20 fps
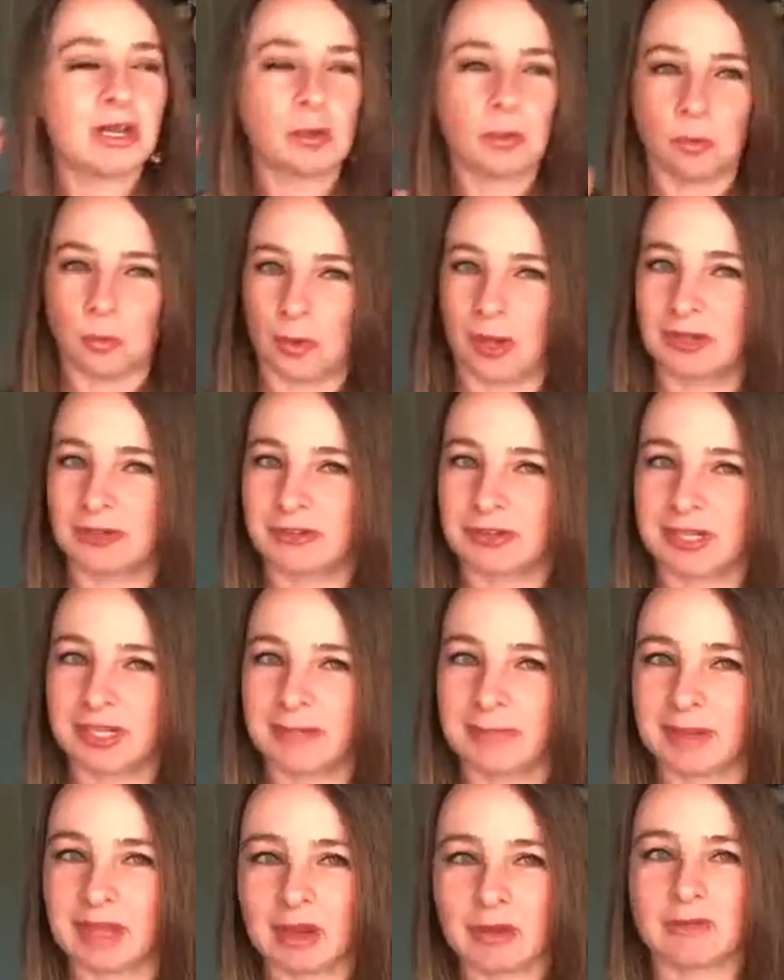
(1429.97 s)
wondering
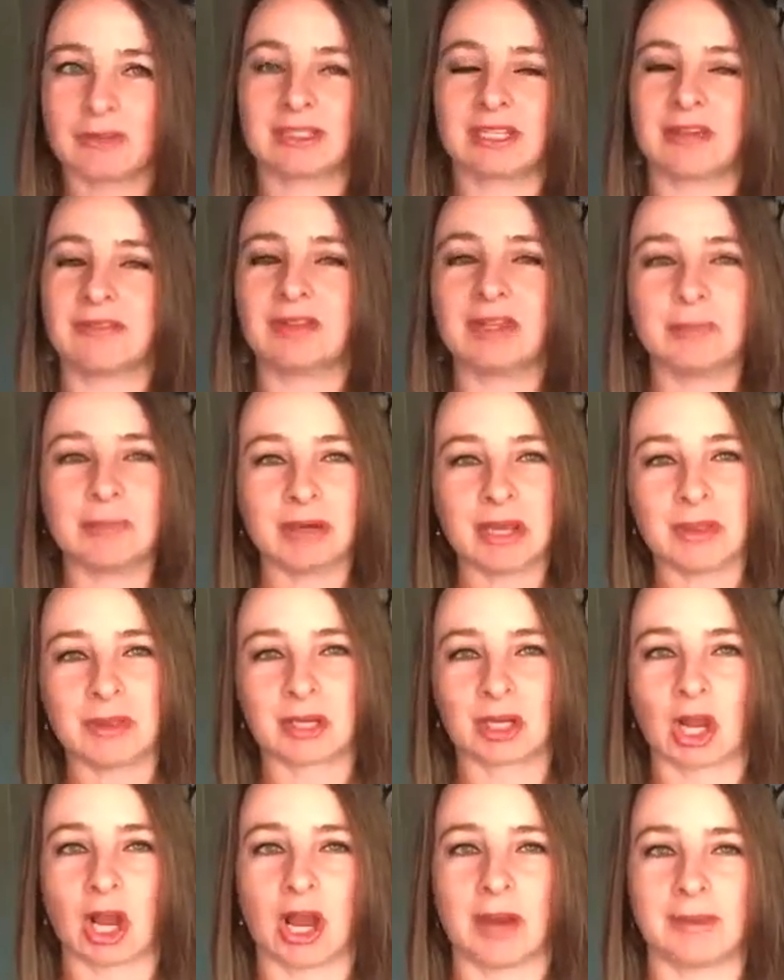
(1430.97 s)
about, definitely put in the
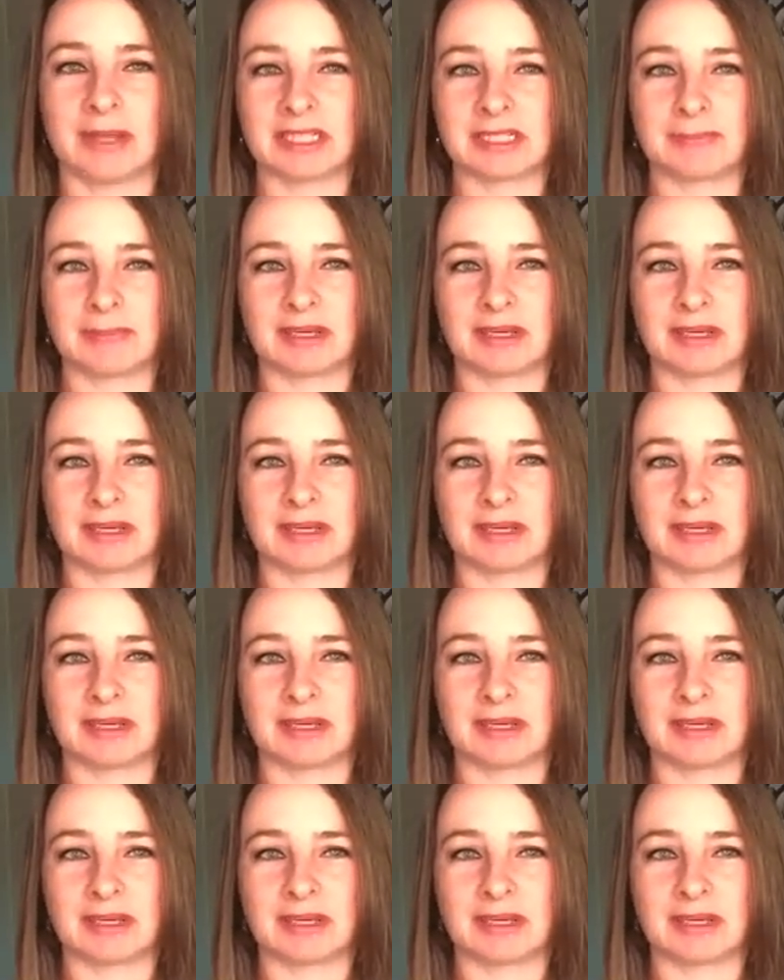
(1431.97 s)
comments,